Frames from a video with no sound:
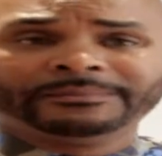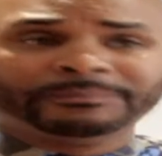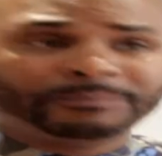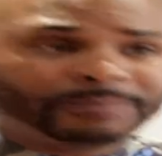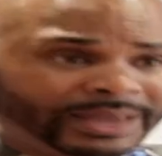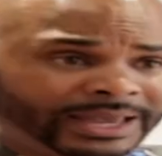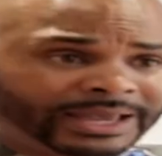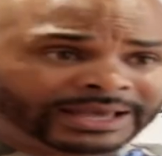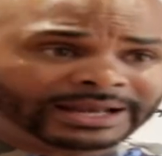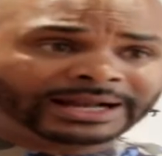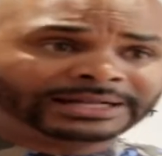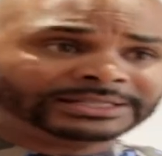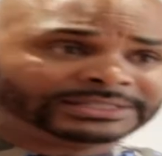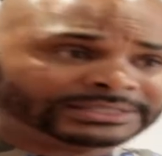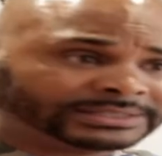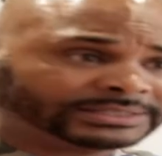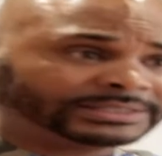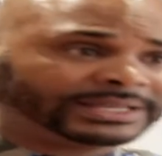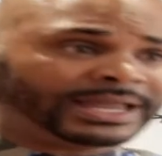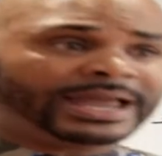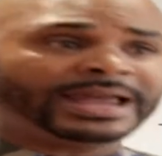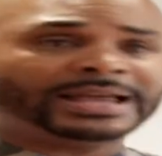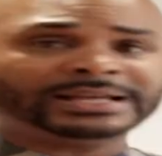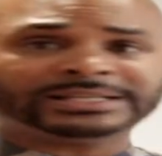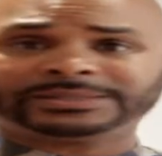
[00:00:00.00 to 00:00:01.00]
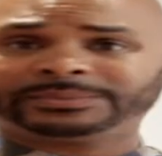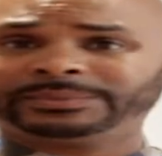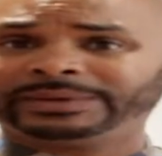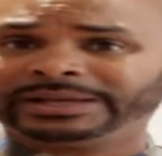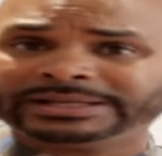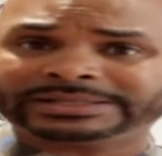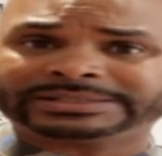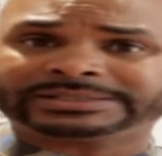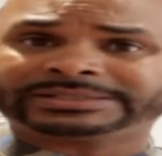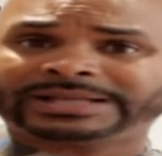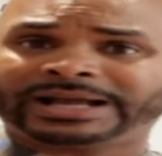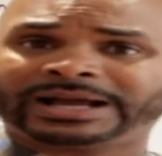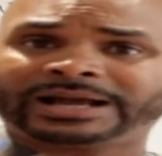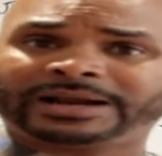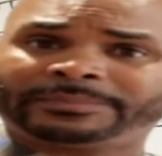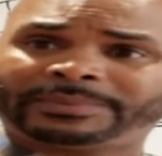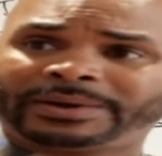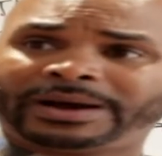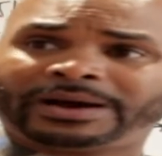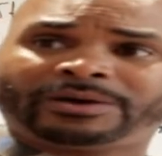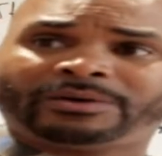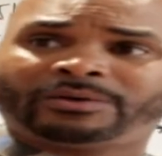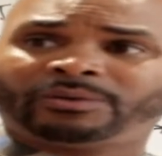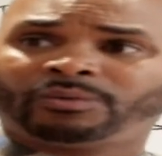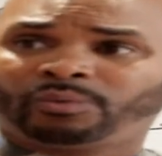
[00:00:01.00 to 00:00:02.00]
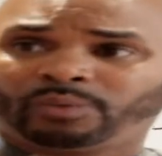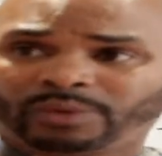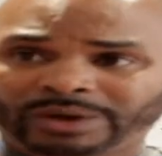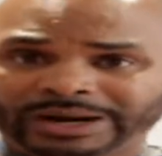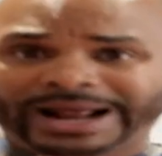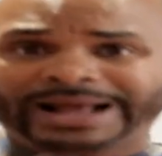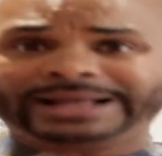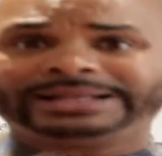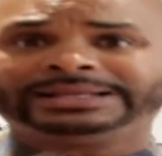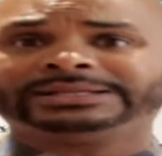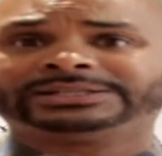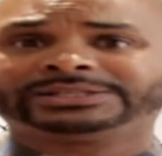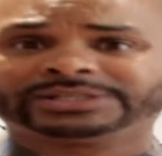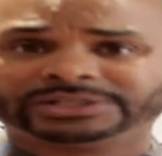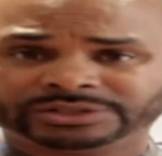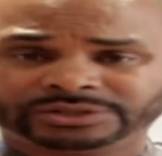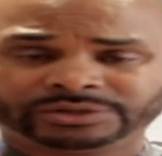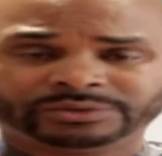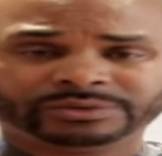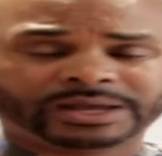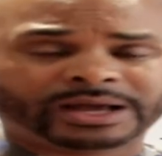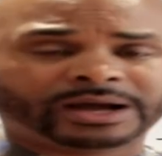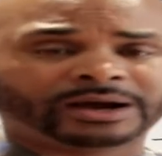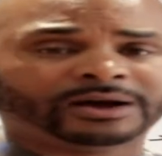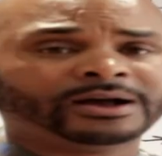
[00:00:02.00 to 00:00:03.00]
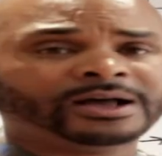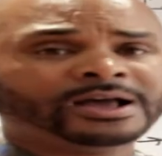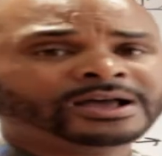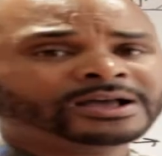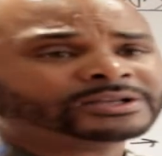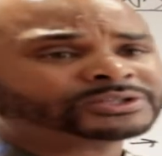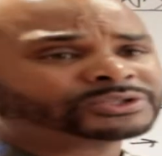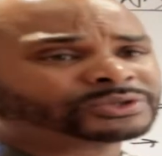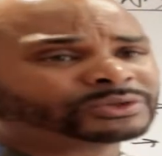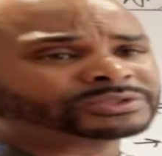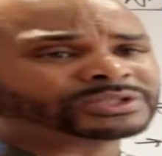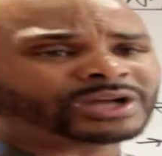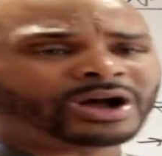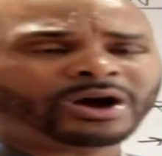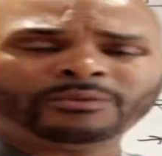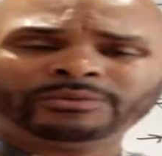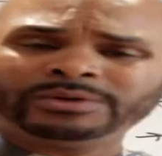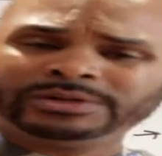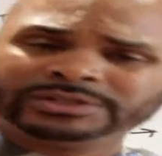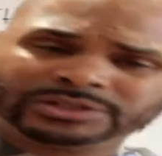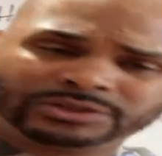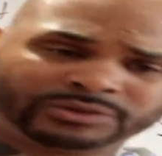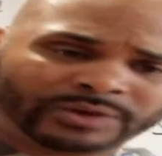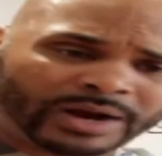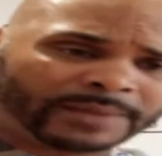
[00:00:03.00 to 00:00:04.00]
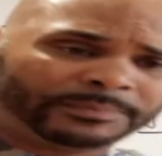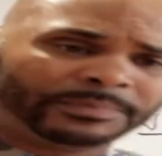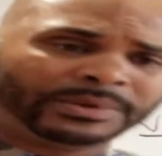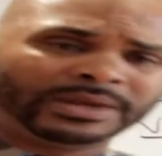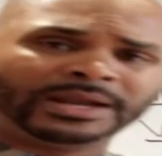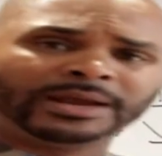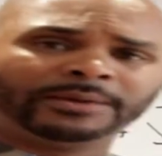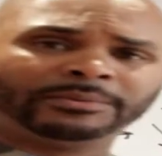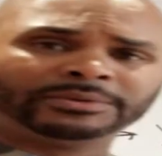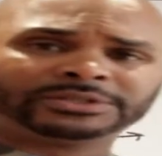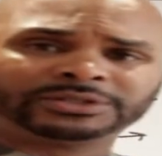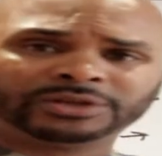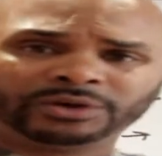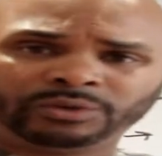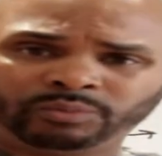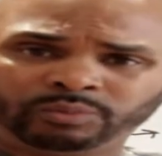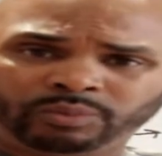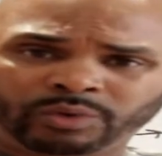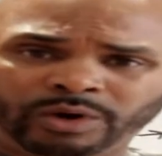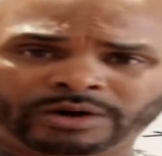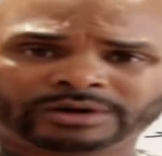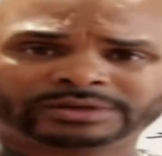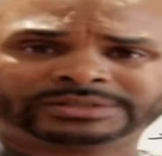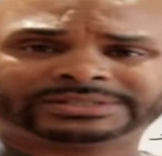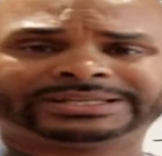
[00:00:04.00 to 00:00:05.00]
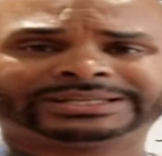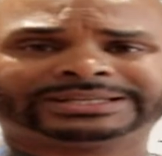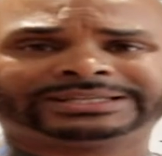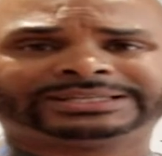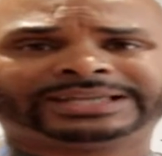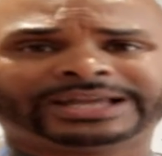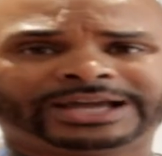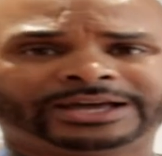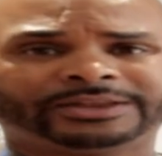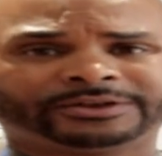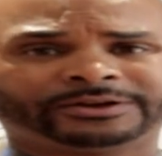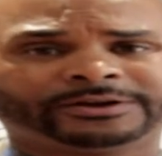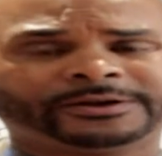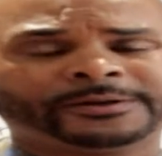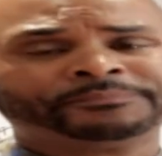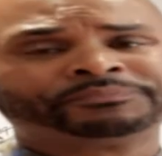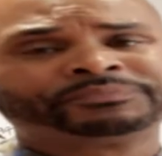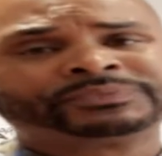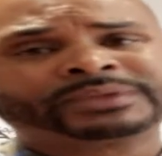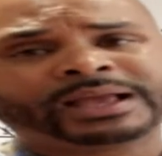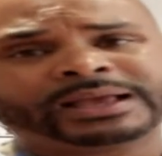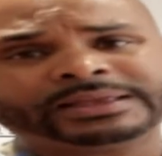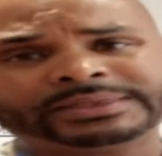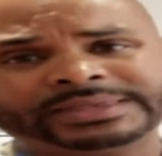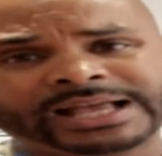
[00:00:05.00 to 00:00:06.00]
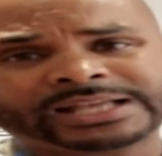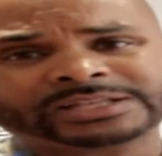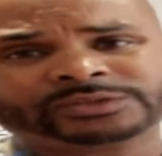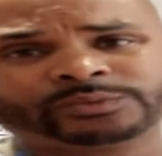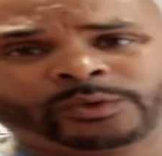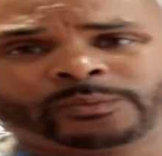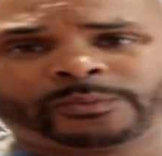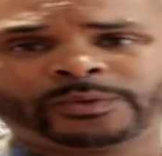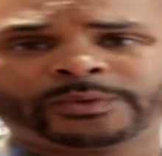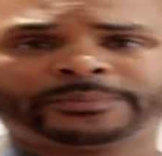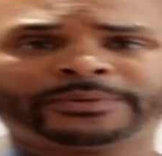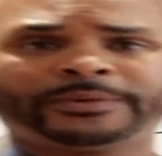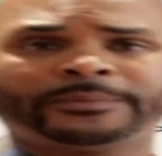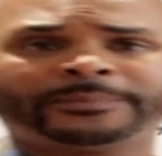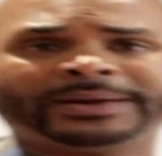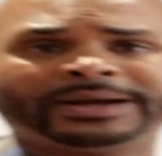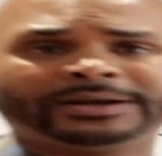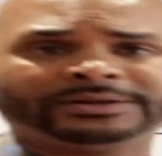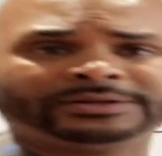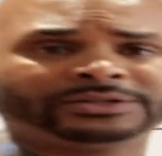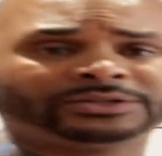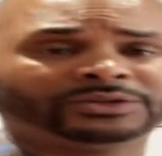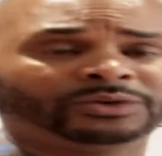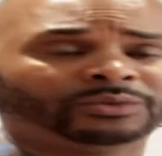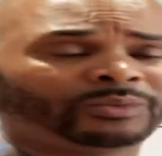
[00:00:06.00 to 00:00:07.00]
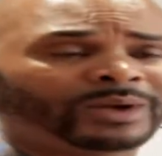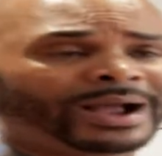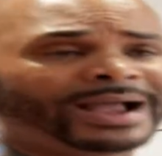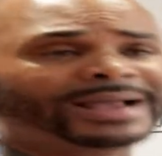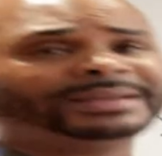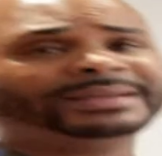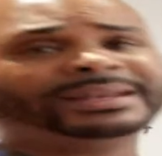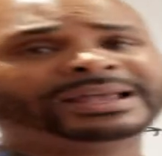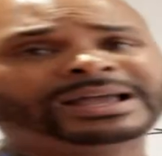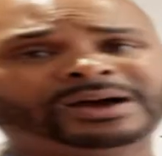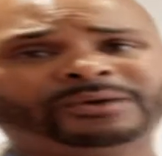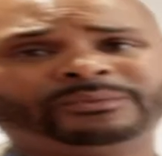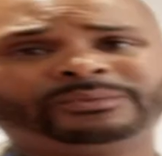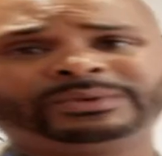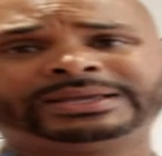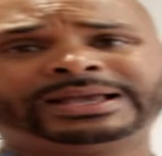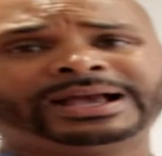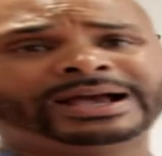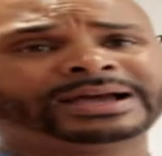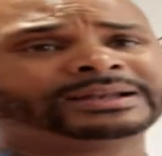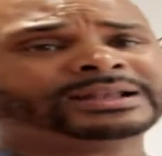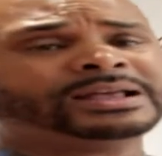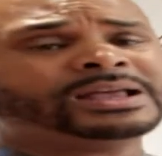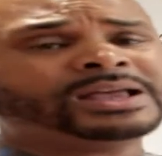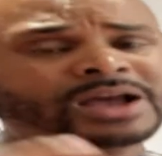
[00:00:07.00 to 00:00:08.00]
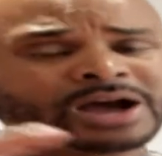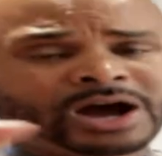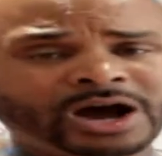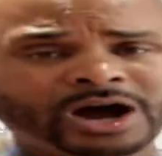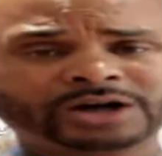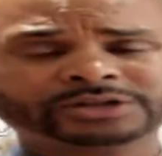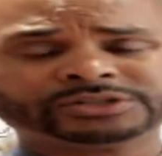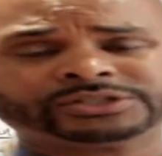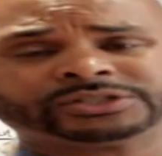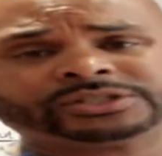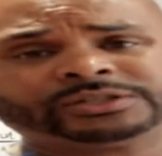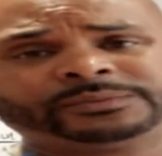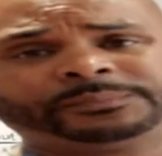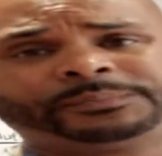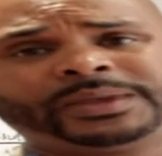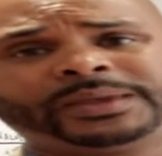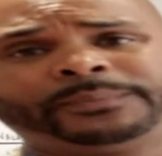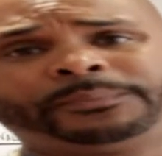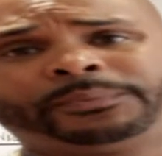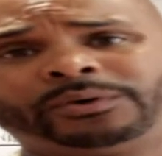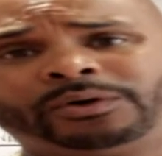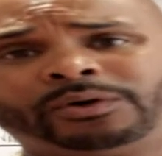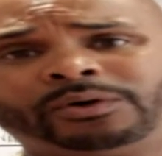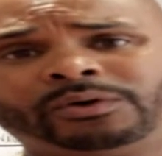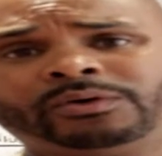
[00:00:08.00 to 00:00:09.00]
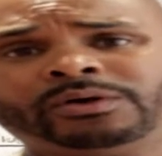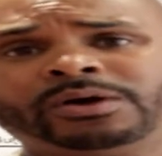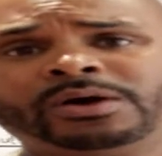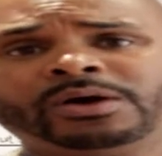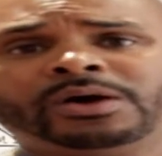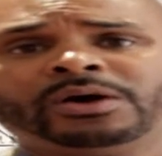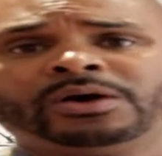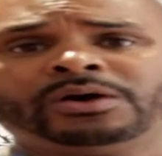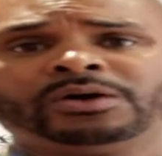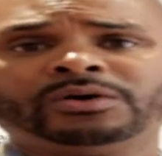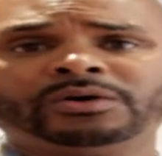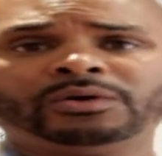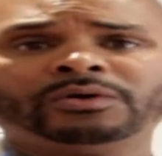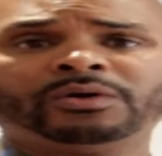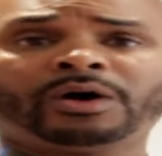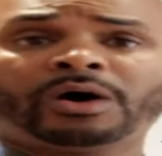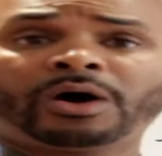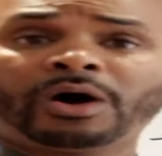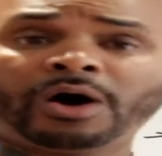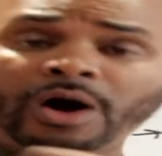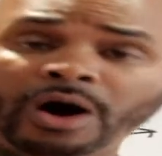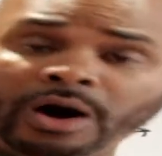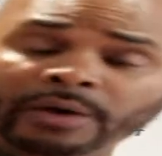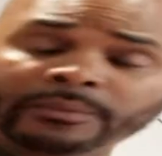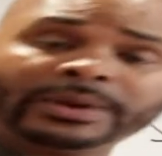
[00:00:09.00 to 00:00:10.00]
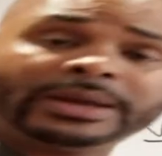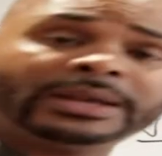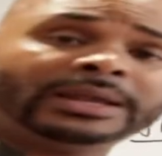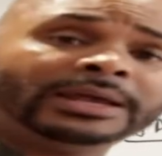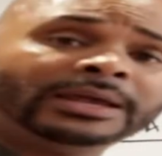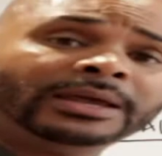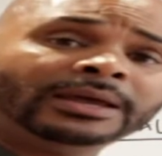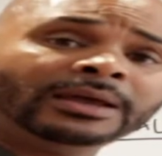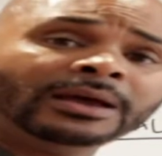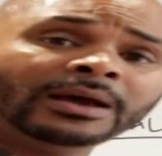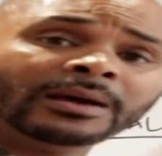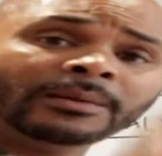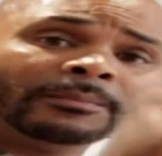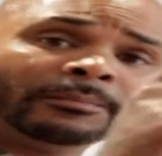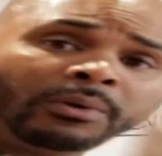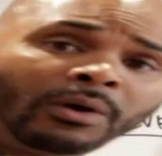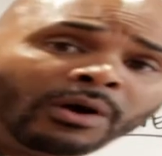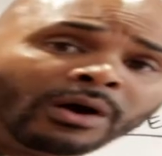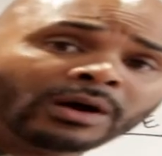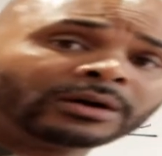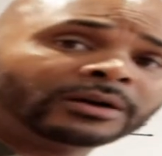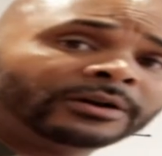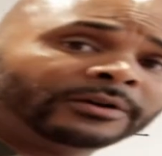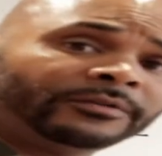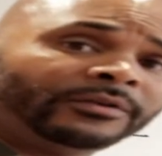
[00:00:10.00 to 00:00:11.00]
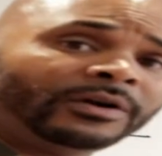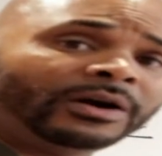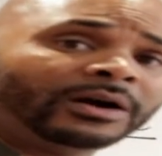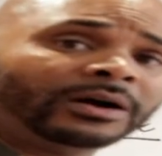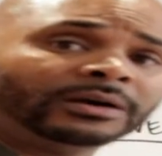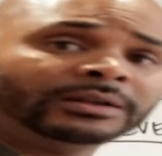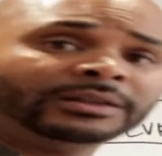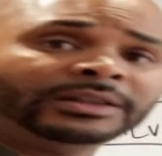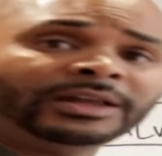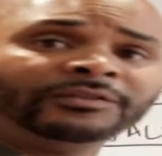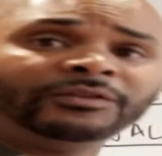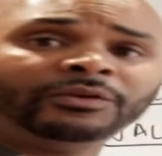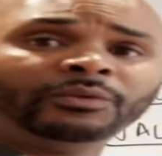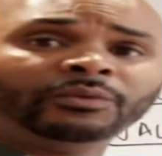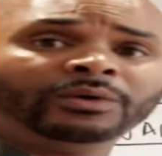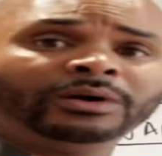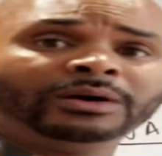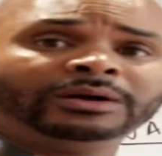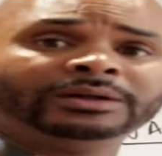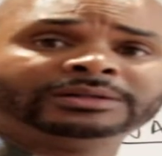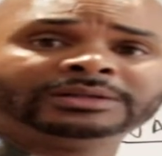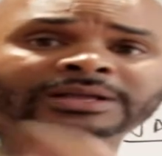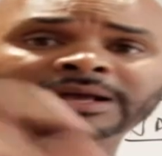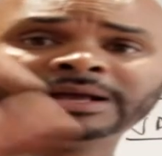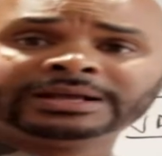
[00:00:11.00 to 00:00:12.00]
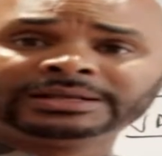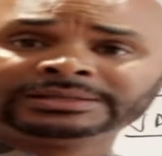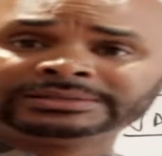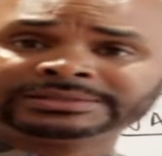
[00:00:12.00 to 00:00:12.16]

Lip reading: Man, I just gained some insight about what I need to do now. So it's always great being able to work together, and that's what we're prepared to do. Right now, we got hundreds of people who are already part of our Level 1